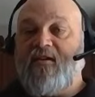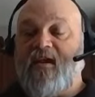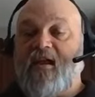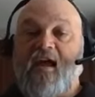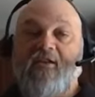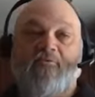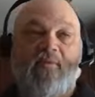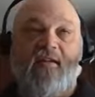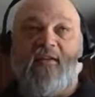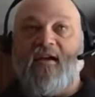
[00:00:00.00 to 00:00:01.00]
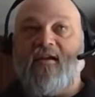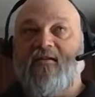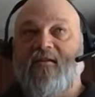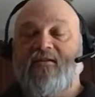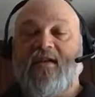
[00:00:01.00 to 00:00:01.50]
And I don't mean like
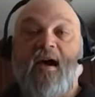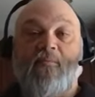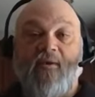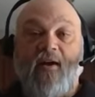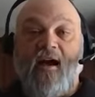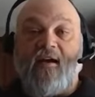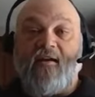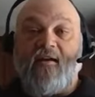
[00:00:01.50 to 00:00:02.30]
tap rack.